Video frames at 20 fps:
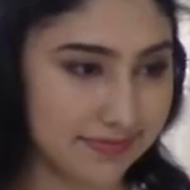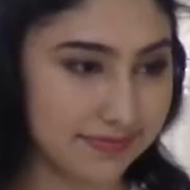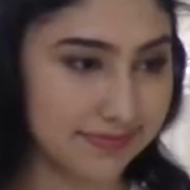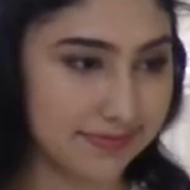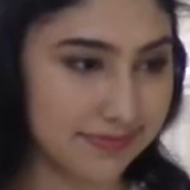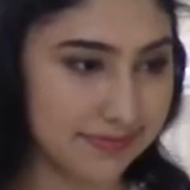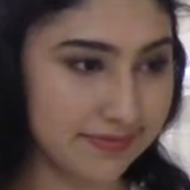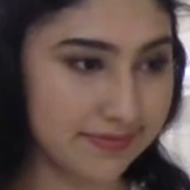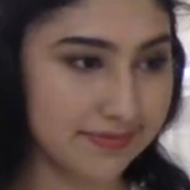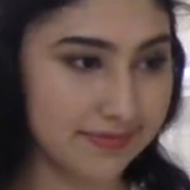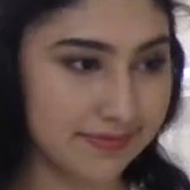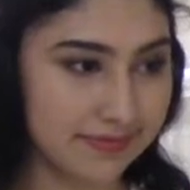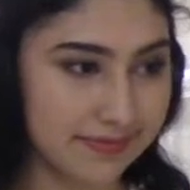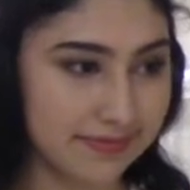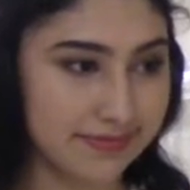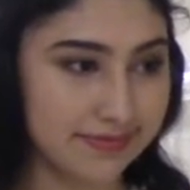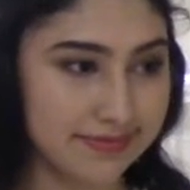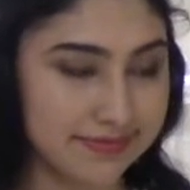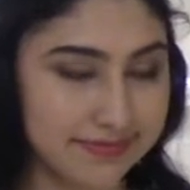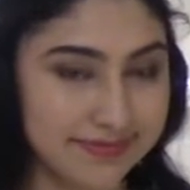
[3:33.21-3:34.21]

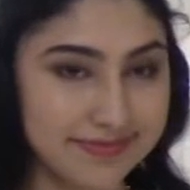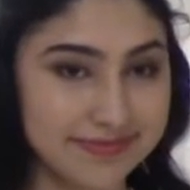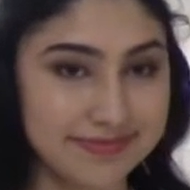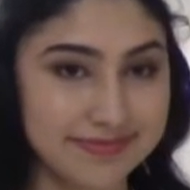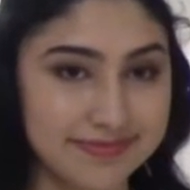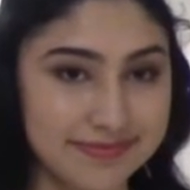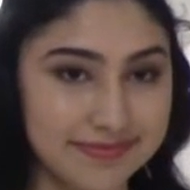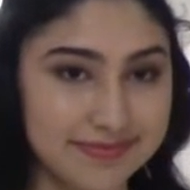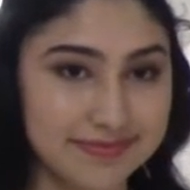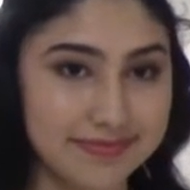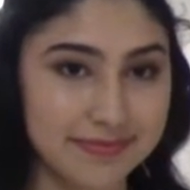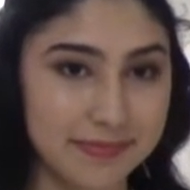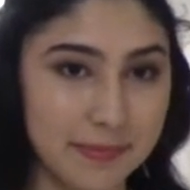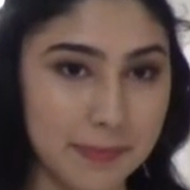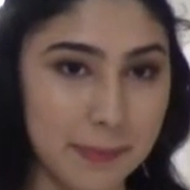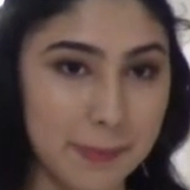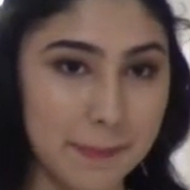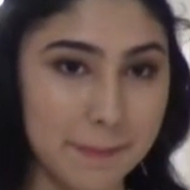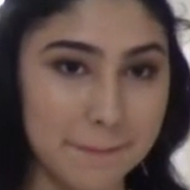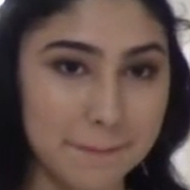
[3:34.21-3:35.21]

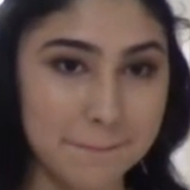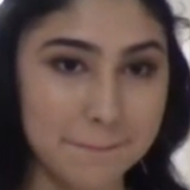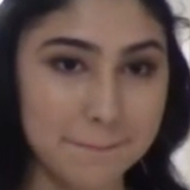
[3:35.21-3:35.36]
The person shown says nothing.